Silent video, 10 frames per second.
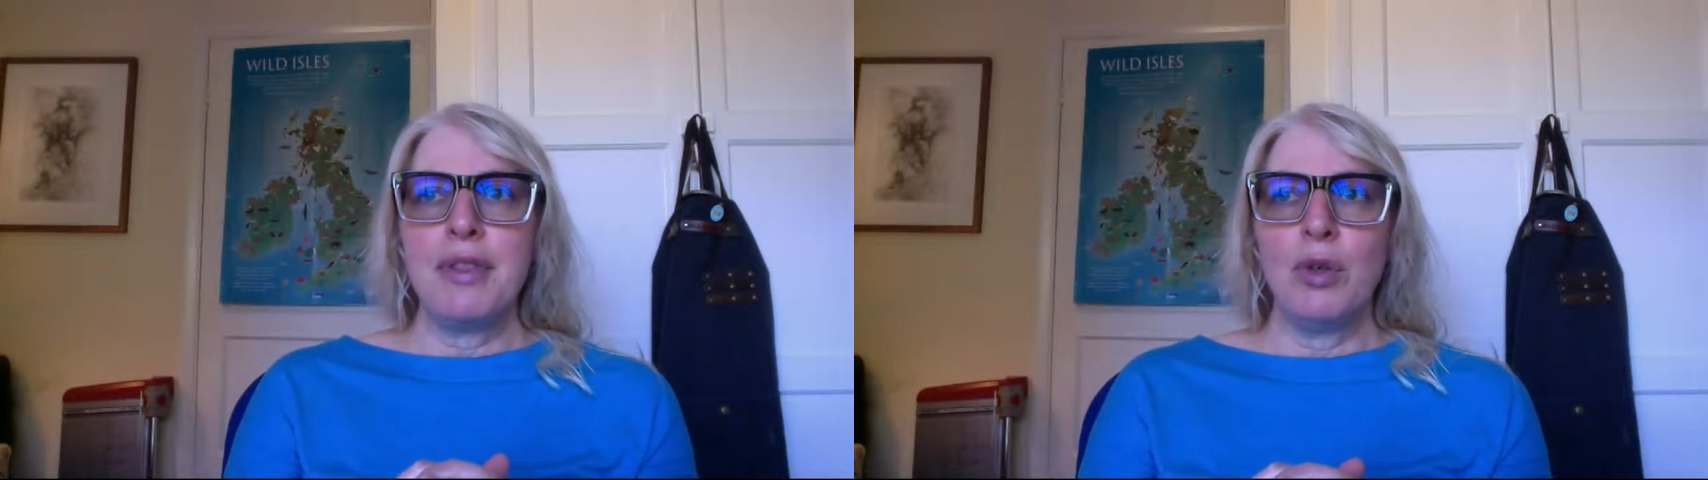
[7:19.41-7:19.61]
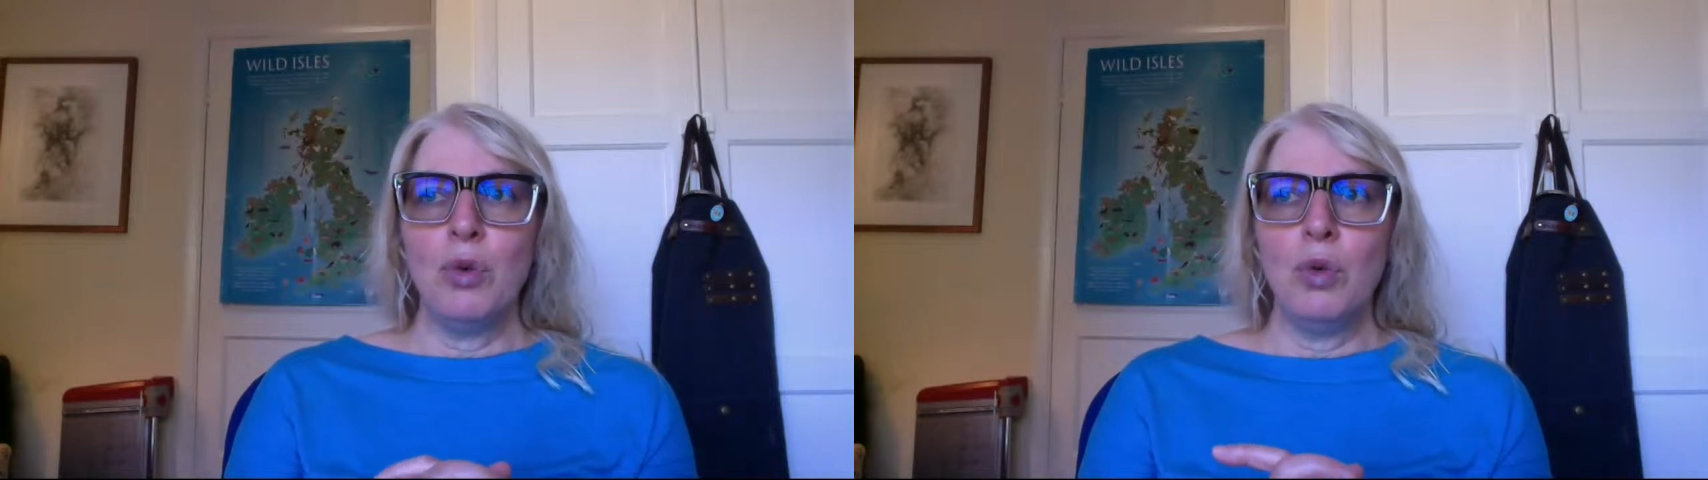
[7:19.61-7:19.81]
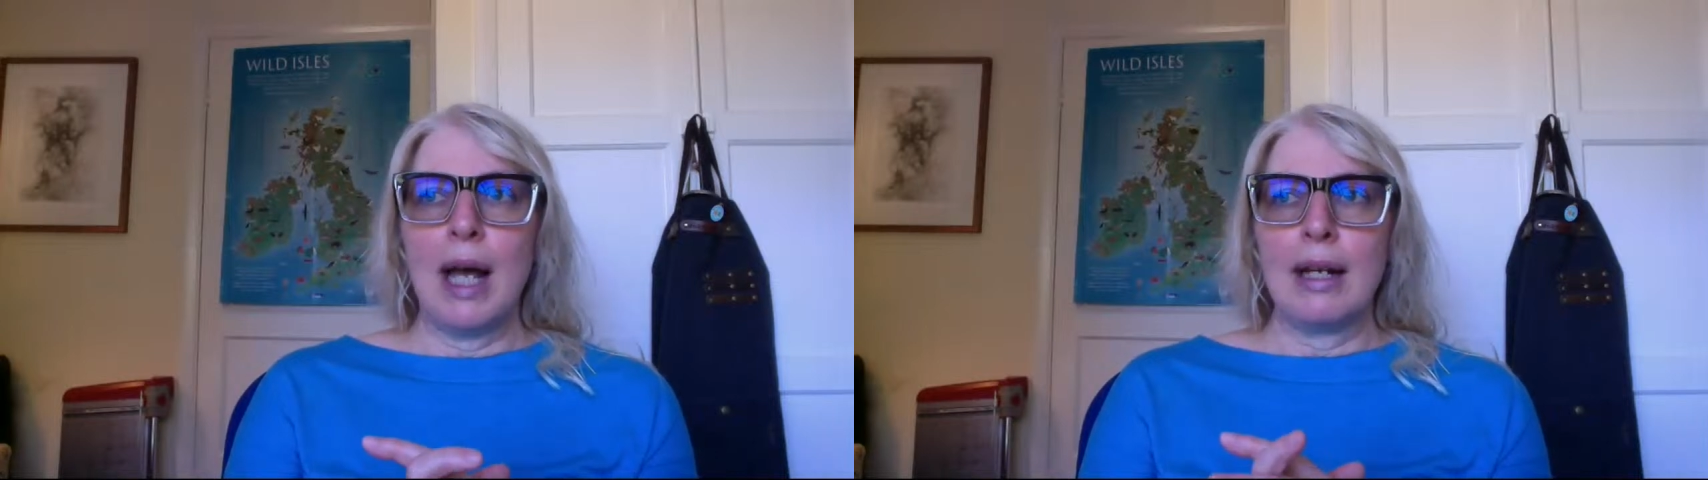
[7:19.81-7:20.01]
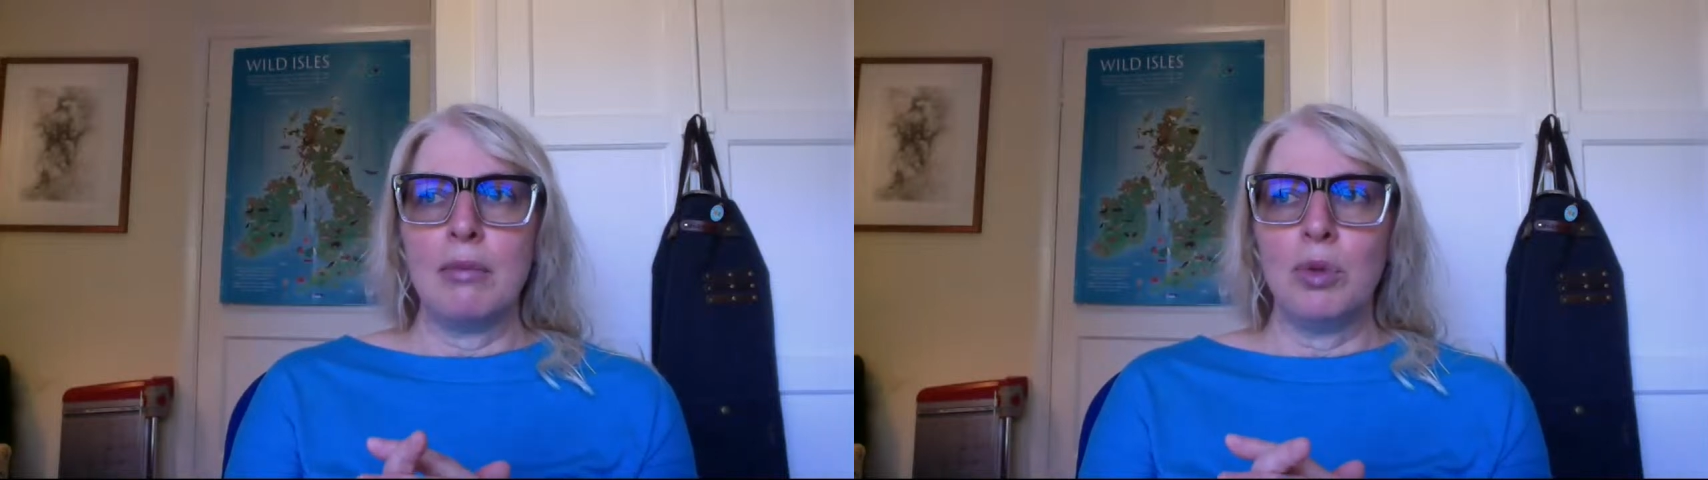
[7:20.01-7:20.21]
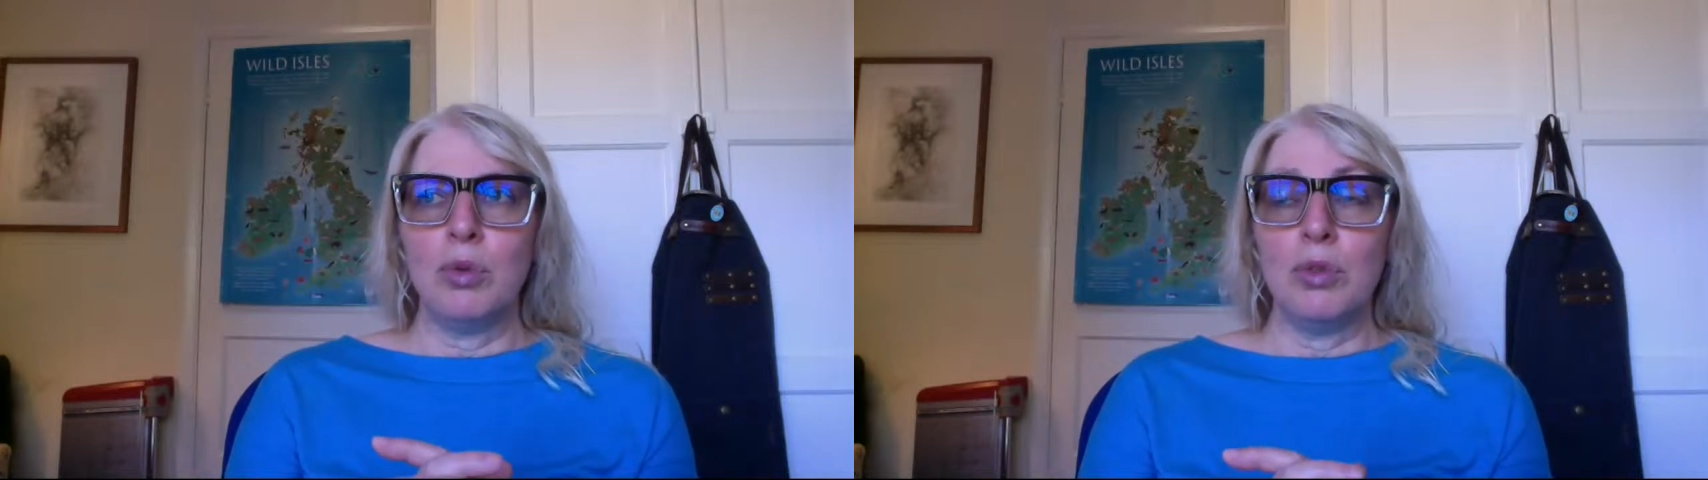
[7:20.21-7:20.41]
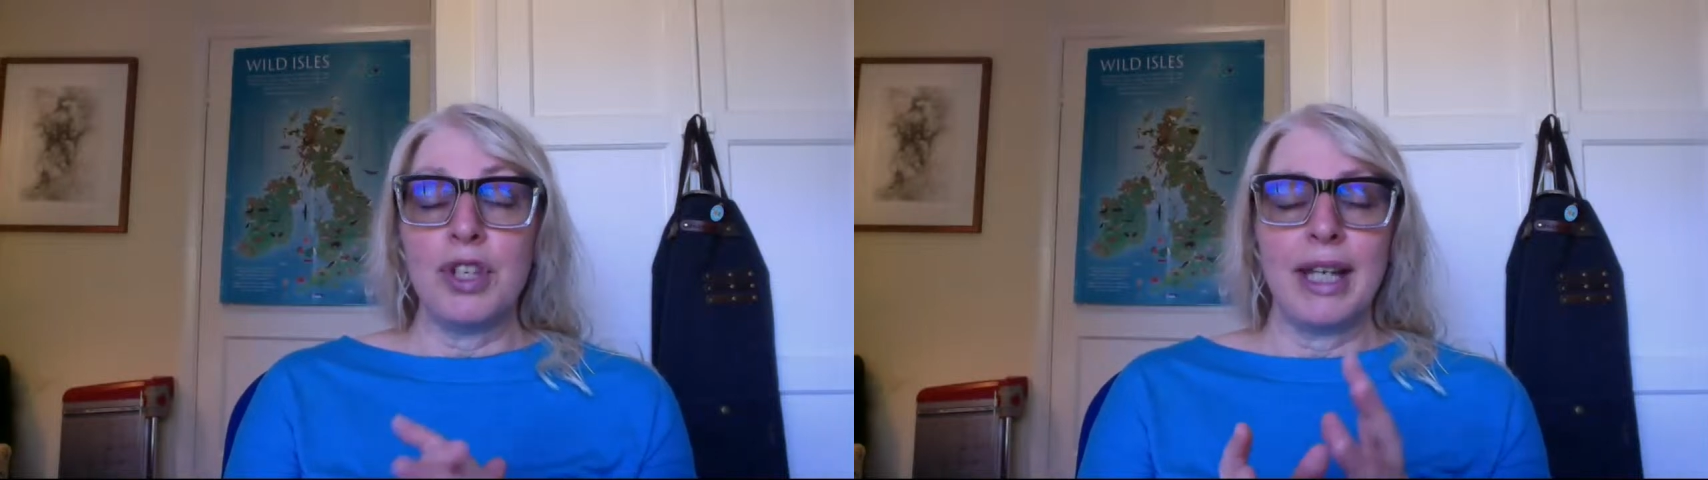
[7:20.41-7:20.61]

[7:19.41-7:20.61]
that all animals,